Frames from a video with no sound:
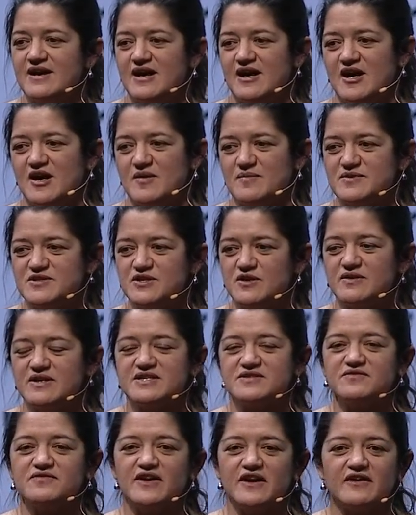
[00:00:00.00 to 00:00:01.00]
Um, so
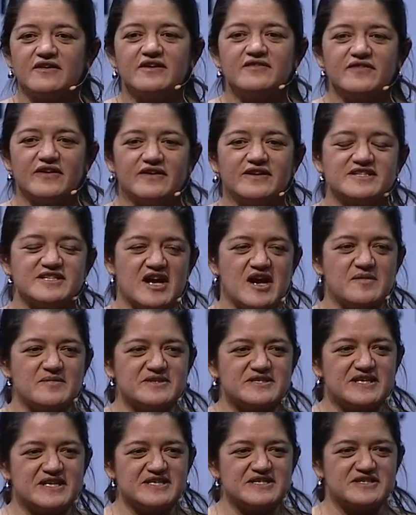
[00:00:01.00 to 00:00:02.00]
it's very, very time
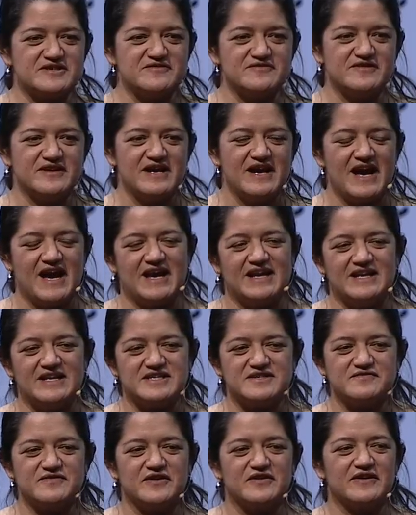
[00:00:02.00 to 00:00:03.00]
intensive and
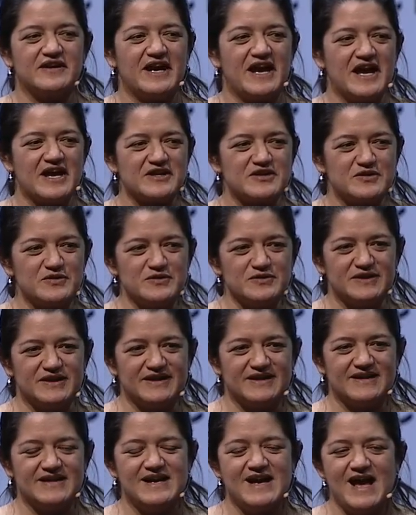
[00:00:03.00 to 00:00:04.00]
it's very hand
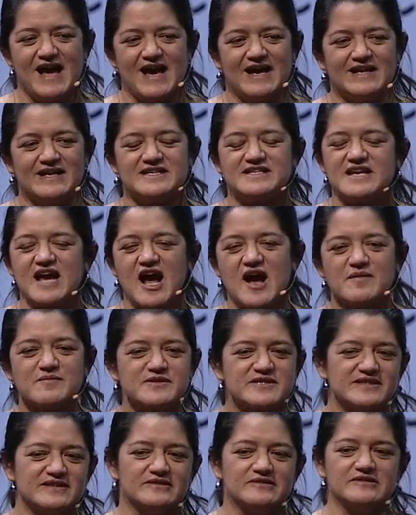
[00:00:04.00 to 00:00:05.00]
holding and it's
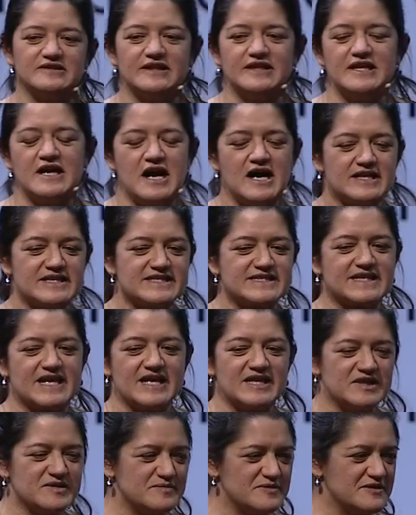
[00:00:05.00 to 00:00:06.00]
absolutely not
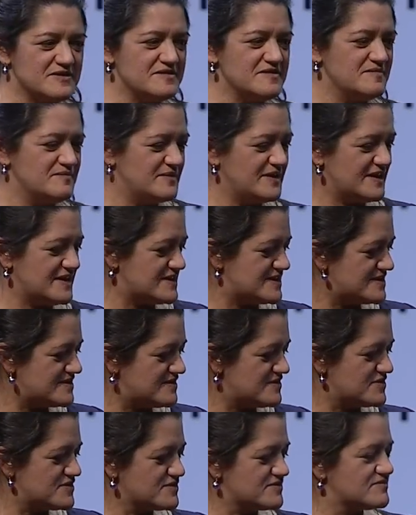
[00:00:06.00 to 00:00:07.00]
scalable because
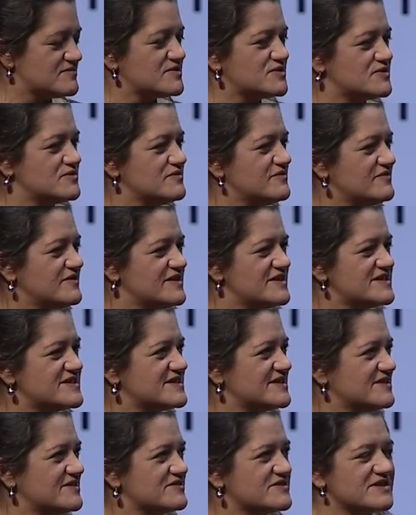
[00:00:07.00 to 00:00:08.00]
there's two of us
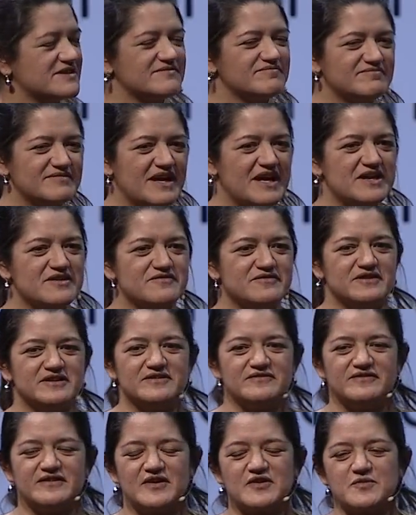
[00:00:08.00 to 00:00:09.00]
and there's a handful
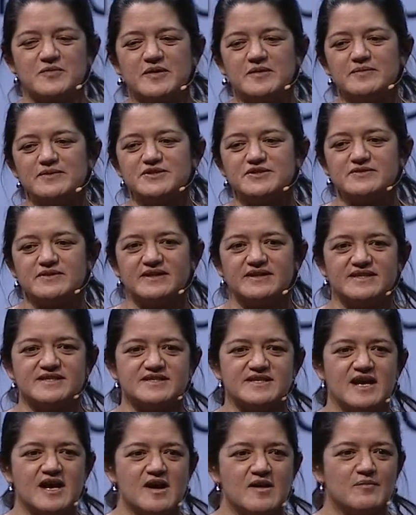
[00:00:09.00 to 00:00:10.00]
of other people doing
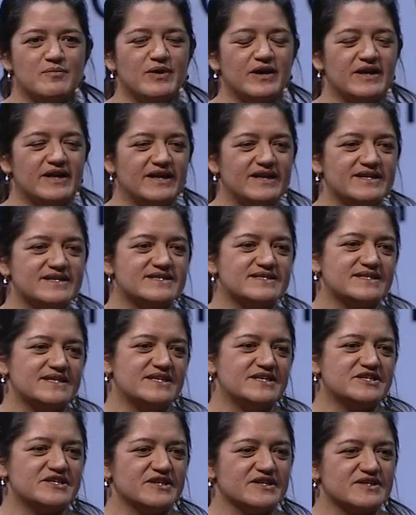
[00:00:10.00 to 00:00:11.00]
this, but it is
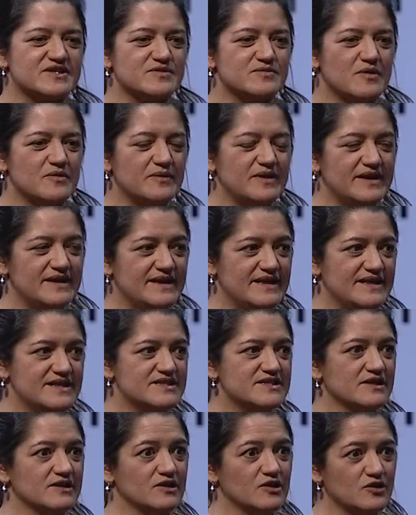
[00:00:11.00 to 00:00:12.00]
teaching us what we
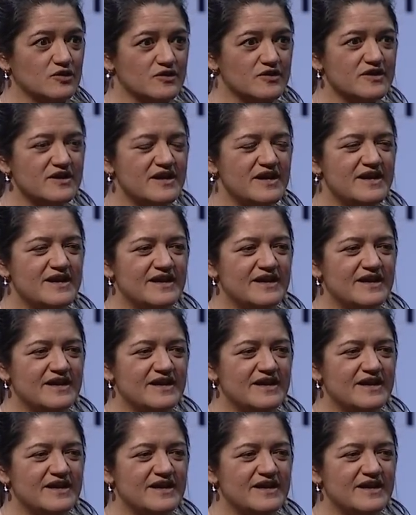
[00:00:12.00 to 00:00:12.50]
need to learn